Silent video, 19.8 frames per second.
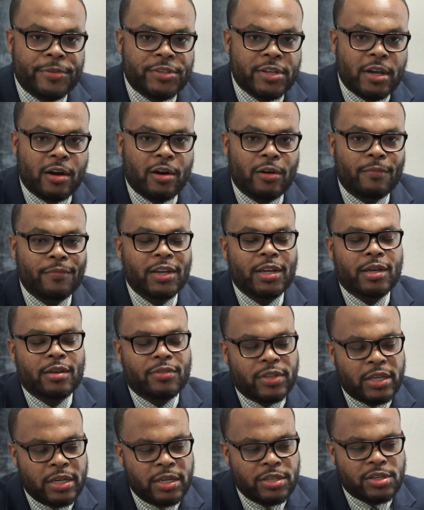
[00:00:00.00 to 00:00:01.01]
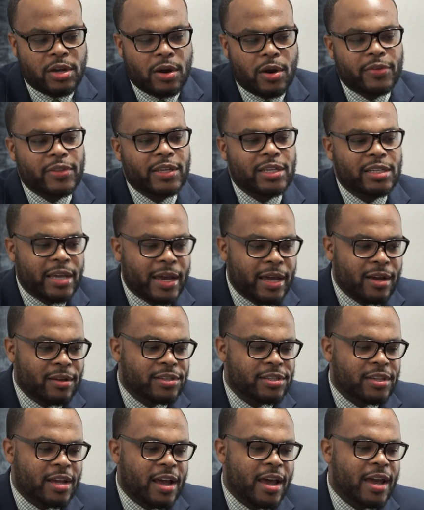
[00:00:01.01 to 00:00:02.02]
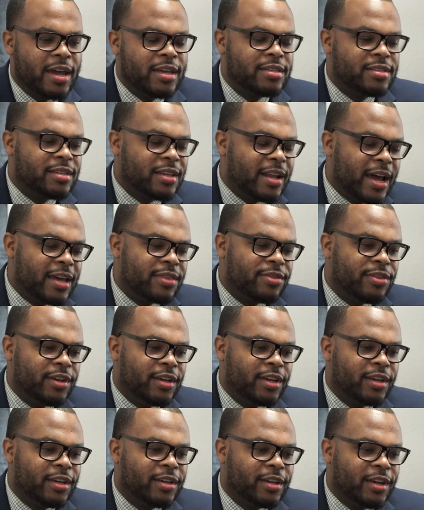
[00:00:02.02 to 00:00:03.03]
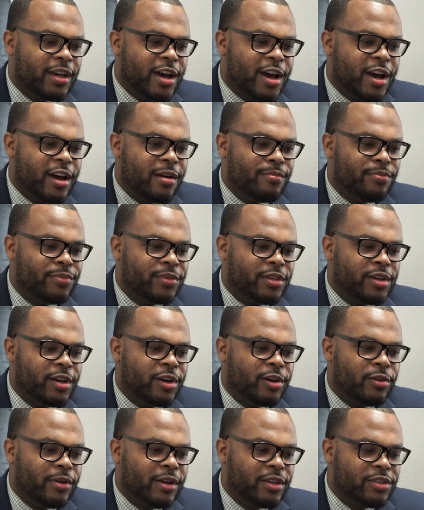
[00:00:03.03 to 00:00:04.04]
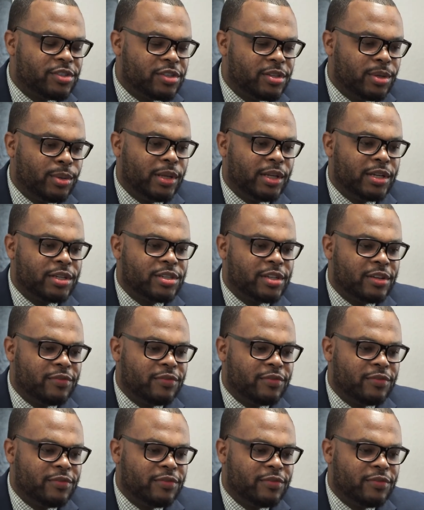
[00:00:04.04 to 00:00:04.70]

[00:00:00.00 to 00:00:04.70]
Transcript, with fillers: So these are the downsides that I think, um, you know, students,